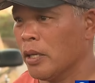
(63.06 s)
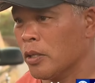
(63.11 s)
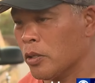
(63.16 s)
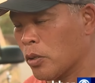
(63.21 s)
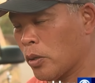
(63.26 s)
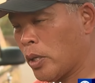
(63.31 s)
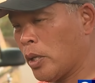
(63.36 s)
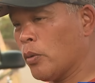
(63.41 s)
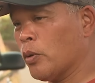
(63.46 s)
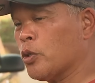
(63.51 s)

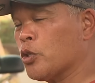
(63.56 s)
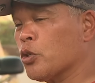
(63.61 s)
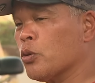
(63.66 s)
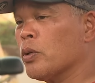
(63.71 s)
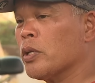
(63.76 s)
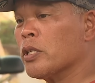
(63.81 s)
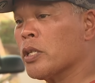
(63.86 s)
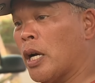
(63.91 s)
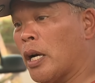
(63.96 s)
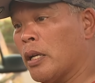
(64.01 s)
So he would
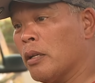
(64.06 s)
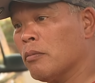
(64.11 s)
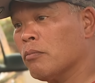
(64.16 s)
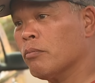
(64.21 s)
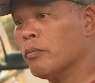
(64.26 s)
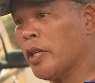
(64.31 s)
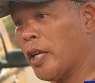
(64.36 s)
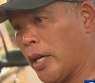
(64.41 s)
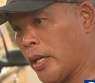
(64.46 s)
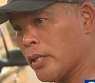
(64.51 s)
shoot his gun,
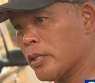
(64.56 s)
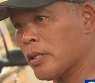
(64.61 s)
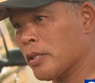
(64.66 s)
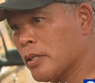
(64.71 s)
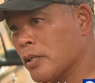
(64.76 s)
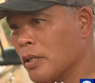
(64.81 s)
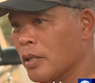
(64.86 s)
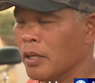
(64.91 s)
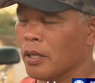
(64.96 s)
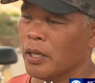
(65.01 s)

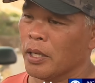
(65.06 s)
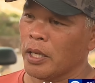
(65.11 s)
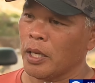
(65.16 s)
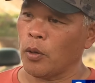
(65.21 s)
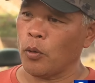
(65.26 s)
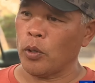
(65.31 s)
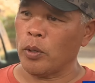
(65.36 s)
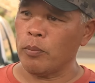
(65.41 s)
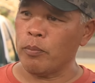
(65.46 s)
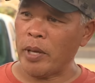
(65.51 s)
yes.
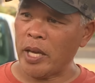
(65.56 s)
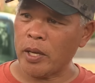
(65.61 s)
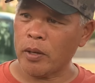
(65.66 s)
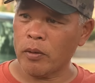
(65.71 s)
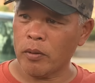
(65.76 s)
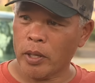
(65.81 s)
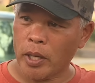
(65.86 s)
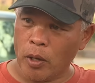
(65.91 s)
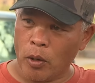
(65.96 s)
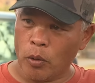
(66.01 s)
He would make,
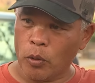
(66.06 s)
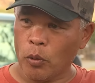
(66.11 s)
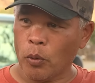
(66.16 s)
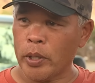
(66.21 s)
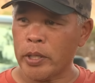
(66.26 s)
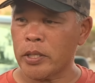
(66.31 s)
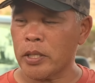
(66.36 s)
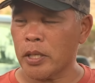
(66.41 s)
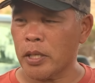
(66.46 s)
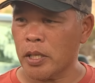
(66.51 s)
you know,
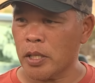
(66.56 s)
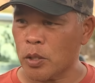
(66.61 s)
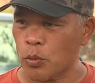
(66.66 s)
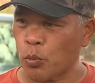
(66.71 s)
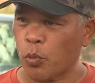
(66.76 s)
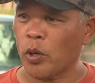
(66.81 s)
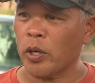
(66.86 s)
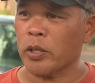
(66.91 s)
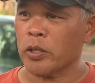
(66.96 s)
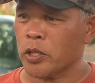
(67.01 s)
noises,
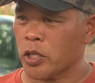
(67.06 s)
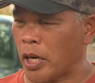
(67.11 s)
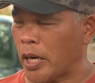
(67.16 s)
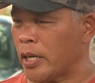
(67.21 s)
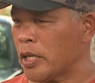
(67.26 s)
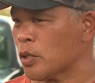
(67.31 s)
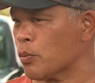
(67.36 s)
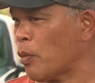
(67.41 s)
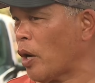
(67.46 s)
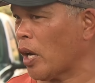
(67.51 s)
point
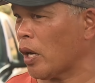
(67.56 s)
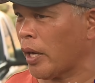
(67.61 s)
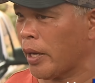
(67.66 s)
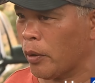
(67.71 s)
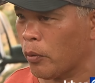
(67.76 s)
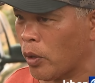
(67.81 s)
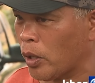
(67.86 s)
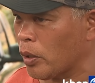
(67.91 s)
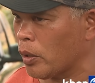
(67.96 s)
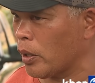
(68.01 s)
shiny
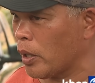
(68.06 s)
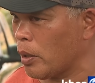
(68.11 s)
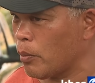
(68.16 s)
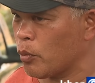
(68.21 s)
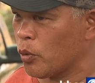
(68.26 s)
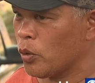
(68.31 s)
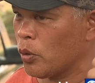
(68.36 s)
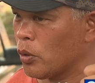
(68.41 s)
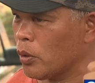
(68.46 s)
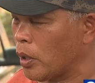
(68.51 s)
spotlight around the
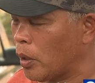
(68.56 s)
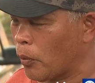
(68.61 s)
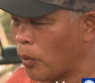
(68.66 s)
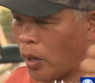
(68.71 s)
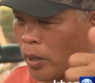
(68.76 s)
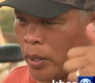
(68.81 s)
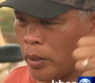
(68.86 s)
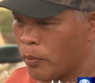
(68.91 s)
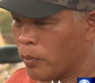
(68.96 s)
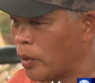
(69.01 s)
neighborhood,
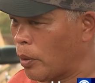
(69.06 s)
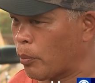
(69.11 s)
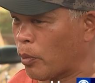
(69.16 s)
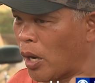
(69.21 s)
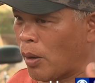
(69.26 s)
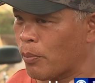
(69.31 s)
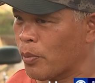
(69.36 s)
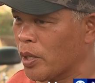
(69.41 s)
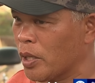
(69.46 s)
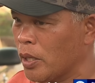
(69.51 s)
around the
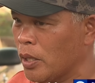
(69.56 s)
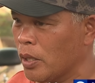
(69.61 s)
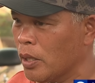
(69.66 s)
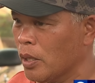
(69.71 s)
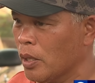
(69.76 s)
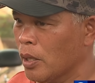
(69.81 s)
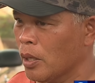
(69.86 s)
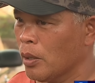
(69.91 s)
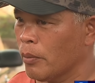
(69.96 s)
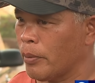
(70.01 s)
property,
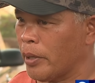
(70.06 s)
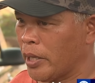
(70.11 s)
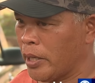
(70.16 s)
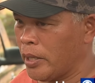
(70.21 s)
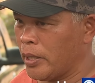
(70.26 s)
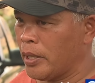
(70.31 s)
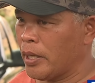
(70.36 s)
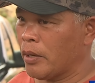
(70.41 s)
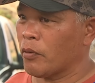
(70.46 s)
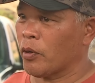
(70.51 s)
but
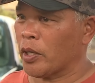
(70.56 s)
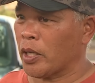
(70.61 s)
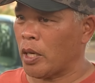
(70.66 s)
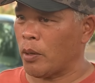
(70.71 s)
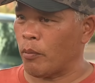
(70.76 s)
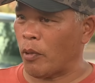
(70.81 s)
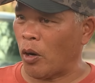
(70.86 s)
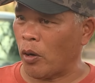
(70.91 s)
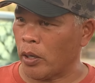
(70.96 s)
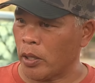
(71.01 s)
he never
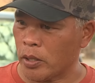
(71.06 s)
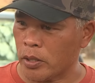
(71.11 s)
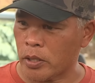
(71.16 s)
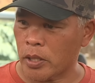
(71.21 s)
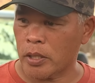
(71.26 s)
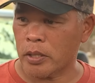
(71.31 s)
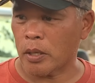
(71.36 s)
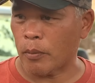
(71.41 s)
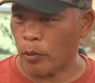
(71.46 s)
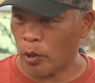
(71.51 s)
came out and
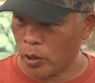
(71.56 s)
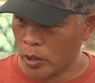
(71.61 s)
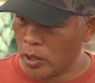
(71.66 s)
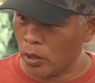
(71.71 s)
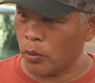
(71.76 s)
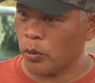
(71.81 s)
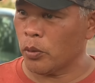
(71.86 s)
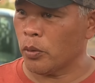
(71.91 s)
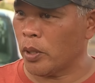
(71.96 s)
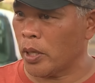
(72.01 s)
says, "I'm gonna
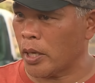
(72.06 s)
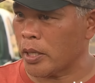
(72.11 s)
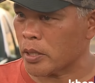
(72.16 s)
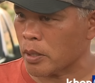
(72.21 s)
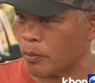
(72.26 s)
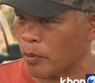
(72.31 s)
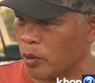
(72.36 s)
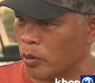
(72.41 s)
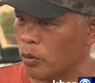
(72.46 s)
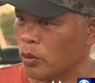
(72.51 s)
kill you guys,
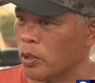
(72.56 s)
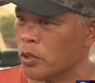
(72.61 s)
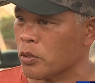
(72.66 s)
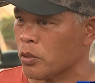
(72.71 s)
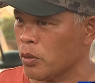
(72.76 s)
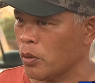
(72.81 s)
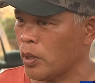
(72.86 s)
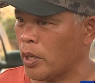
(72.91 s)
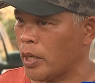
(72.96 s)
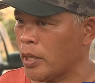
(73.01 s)
I'm gonna do this
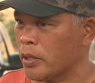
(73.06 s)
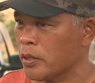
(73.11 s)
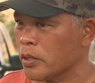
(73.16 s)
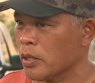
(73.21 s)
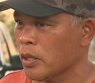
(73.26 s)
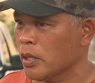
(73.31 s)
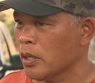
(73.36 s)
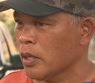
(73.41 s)
to you guys."